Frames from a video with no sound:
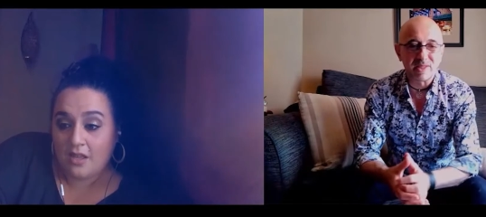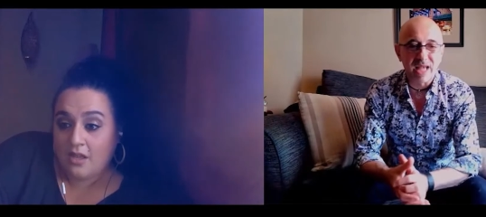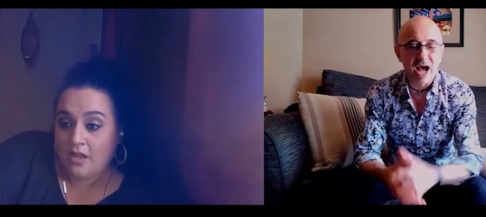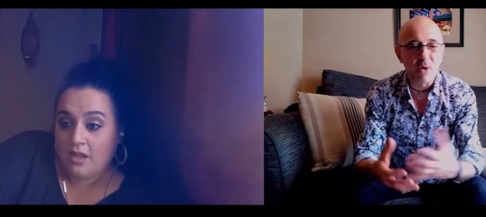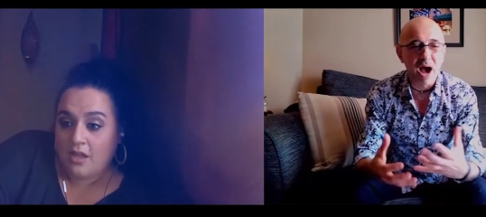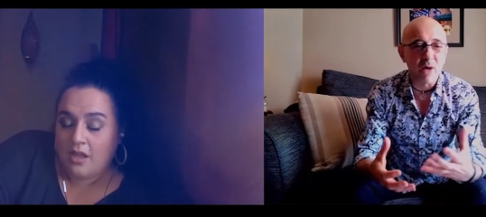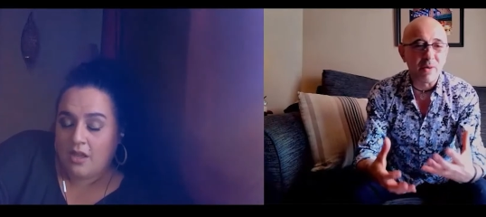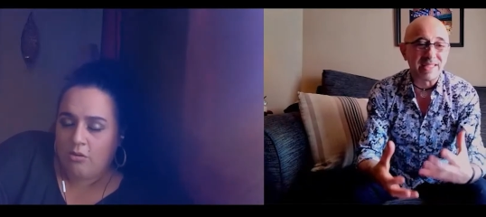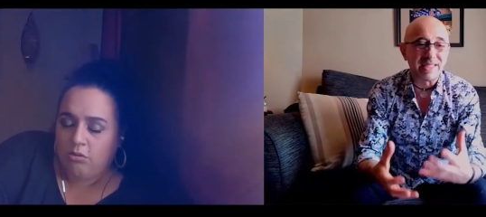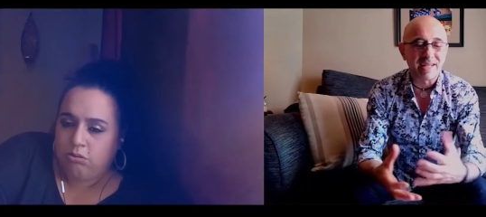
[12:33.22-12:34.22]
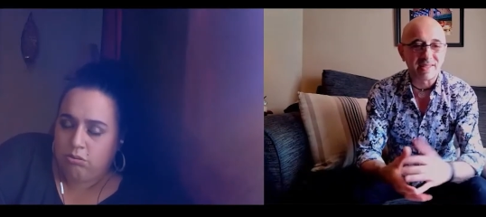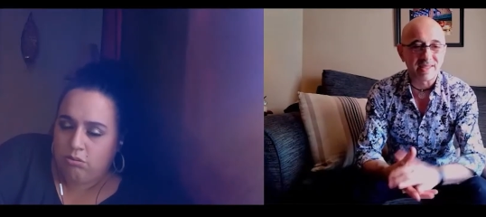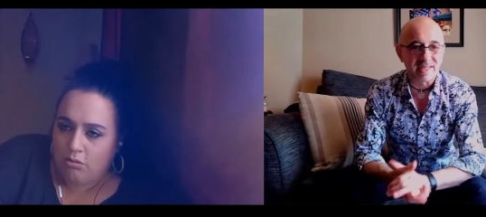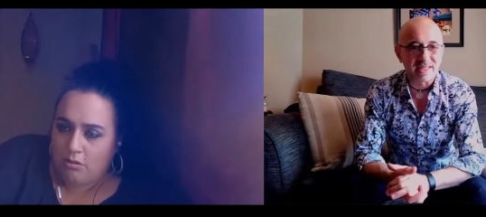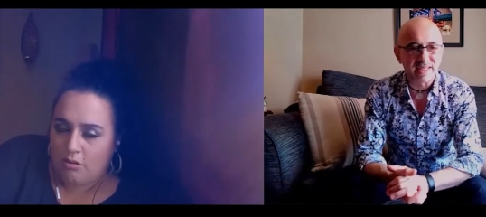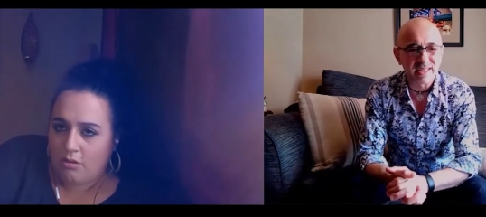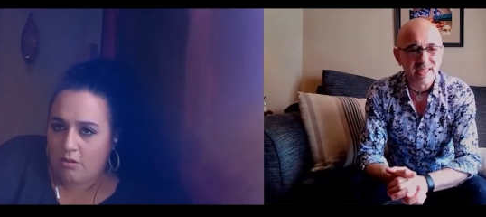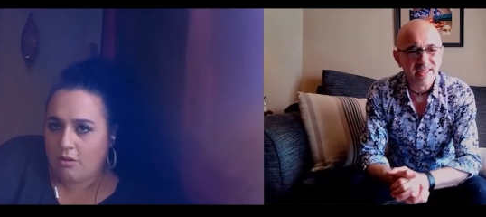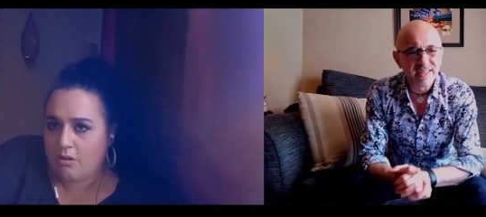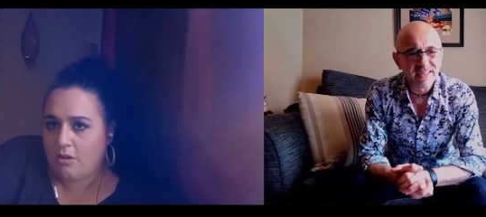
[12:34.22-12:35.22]
Speaker 1: How how intense is it?
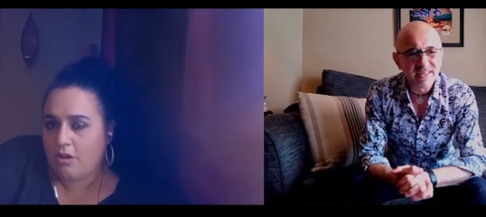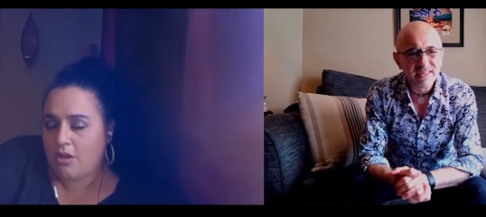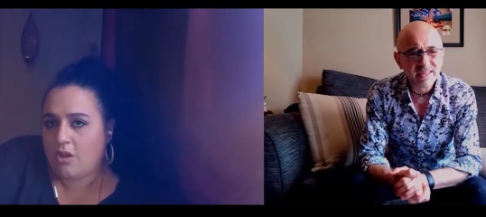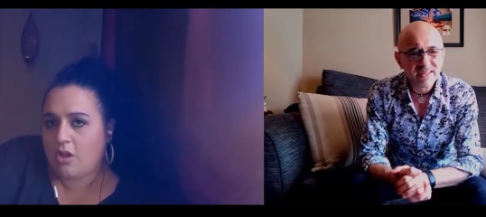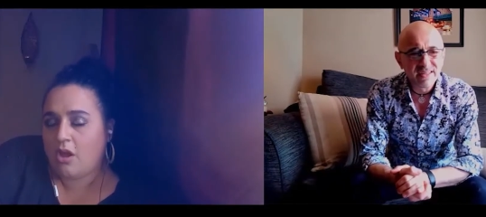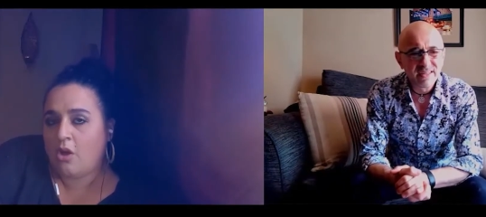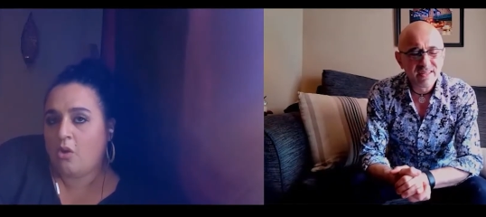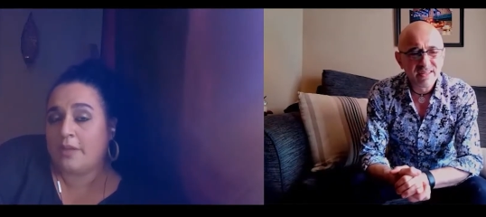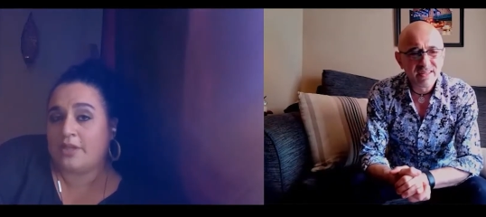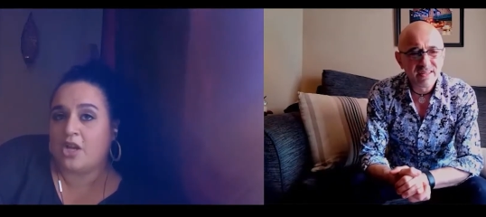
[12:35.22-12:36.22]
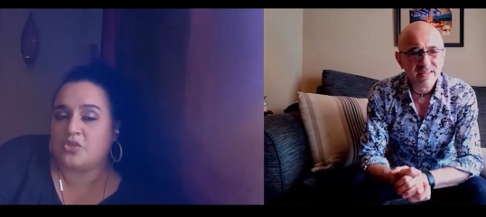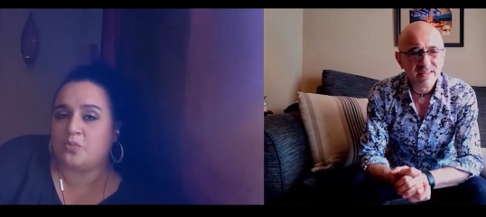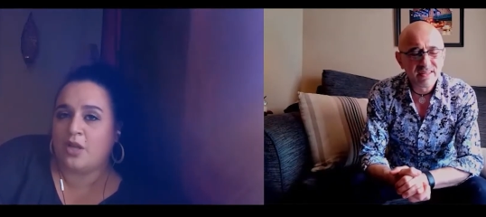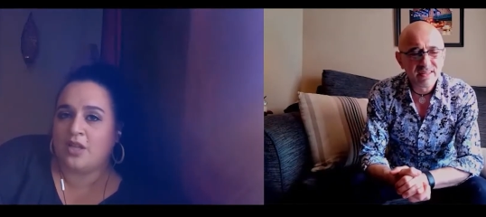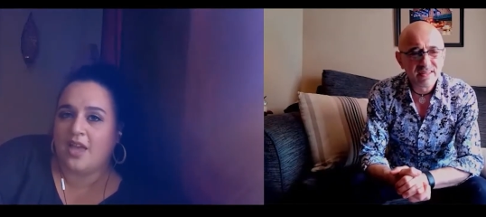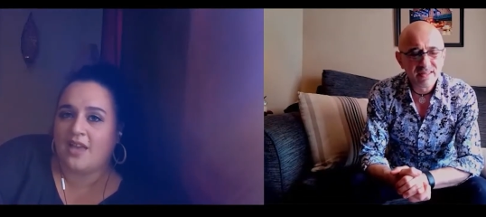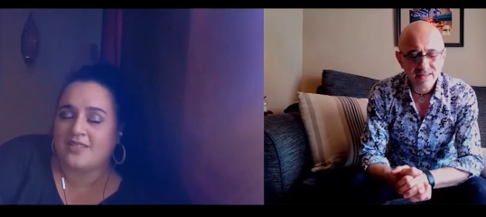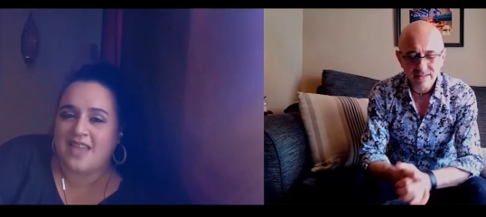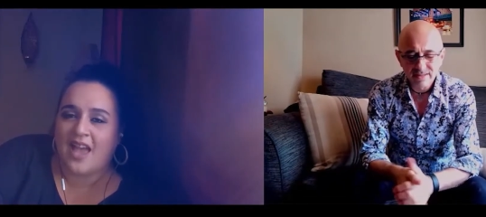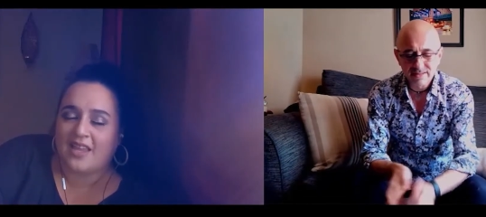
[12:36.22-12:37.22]
Speaker 2: Oh my gosh! Well,
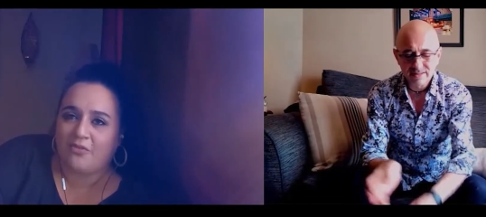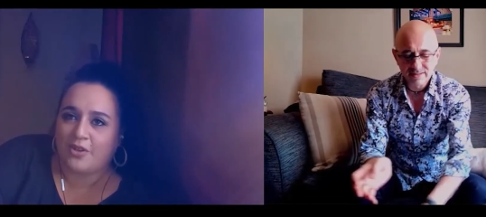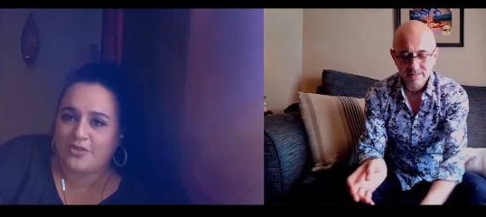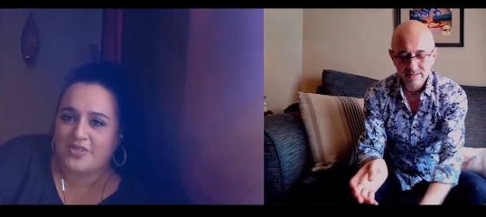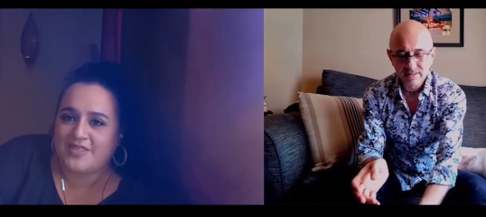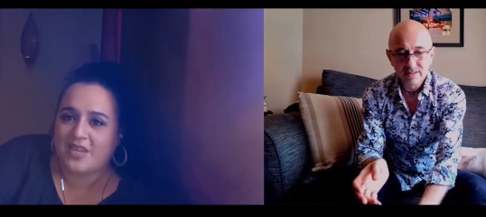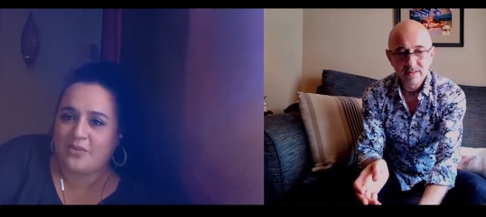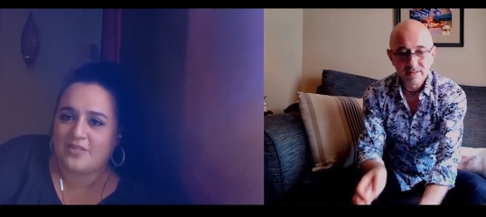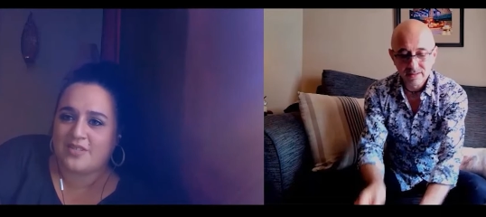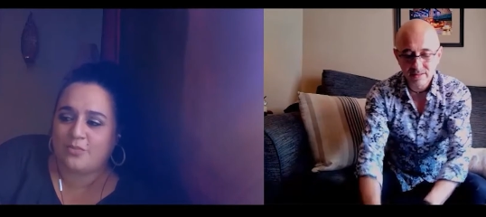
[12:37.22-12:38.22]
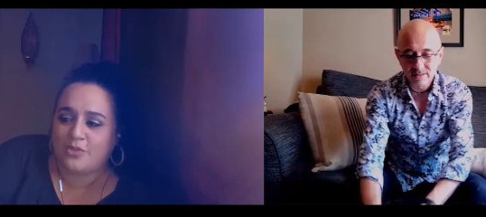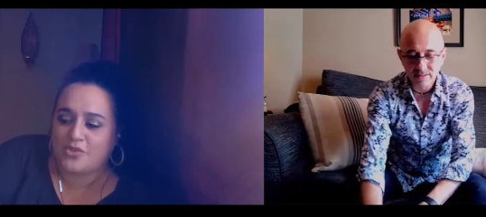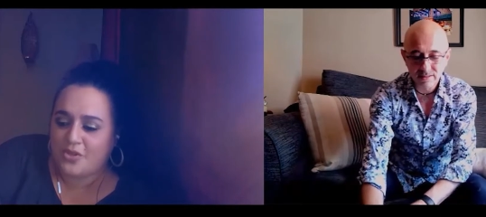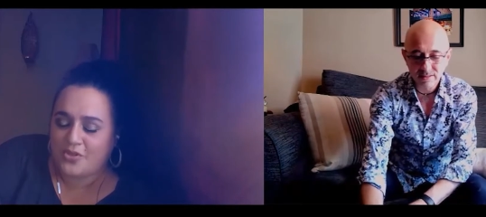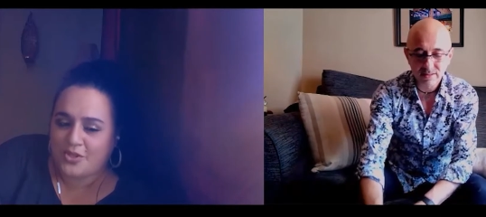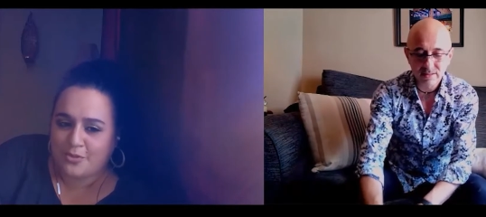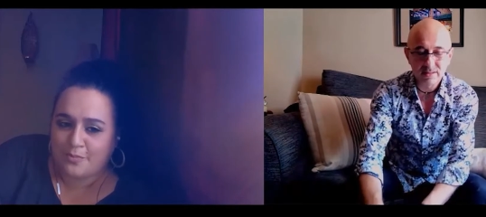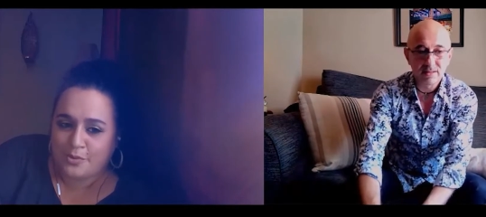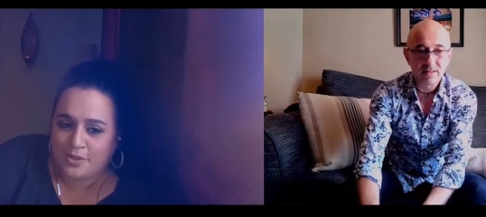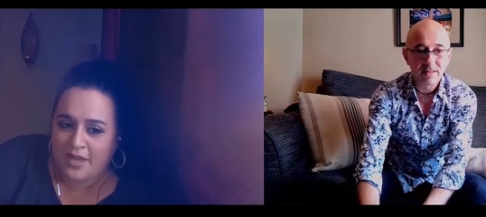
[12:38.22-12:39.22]
Zac Efron used to say it was like a musical theater
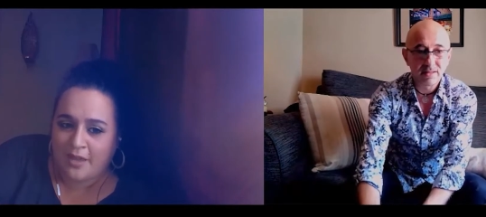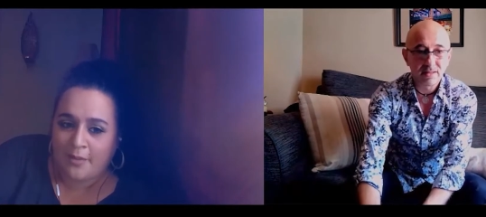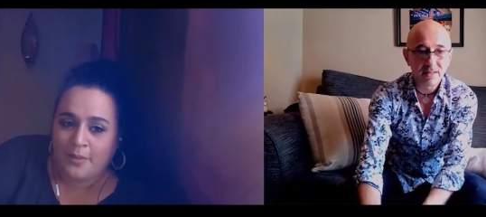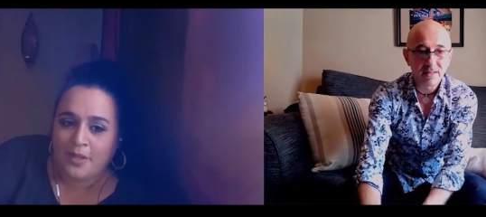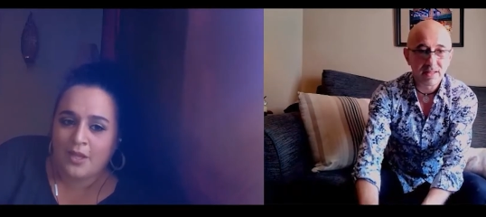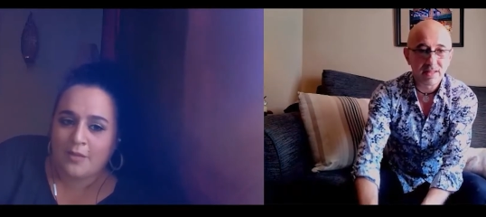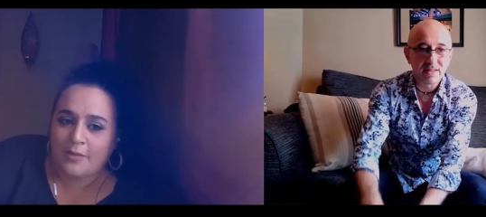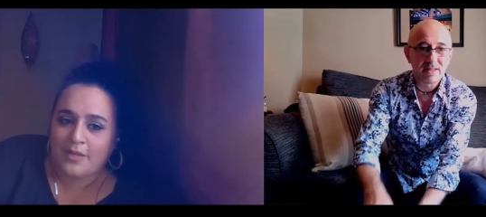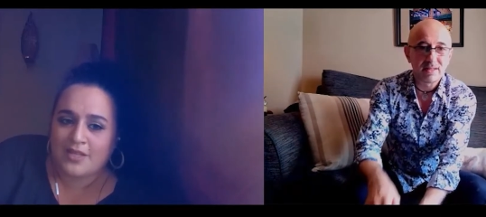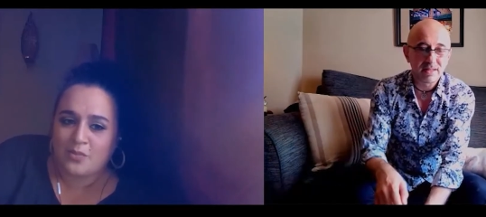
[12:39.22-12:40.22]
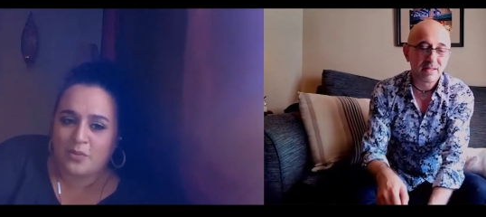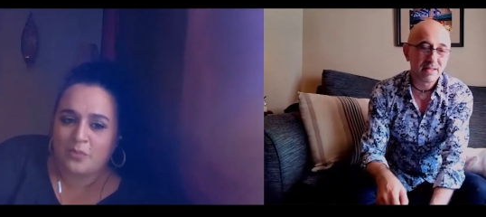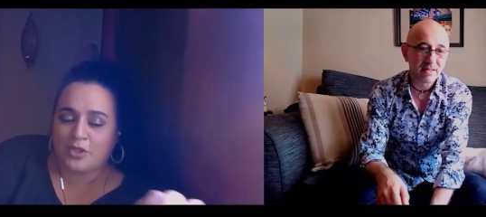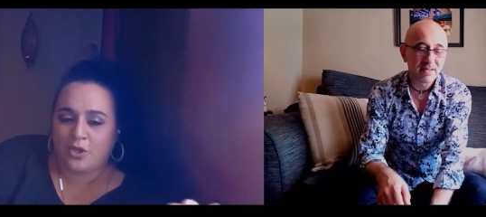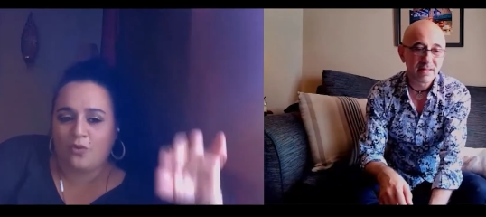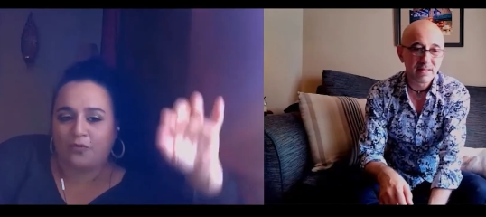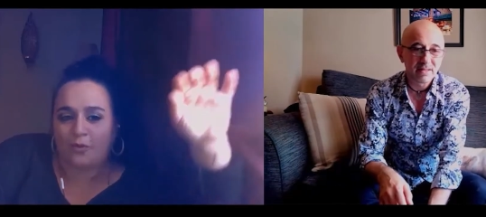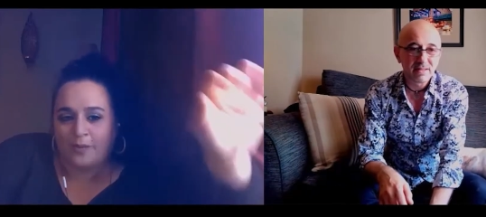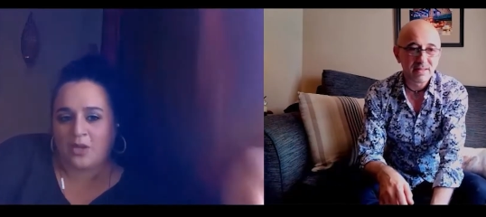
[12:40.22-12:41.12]
boot camp yeah. because we would go from like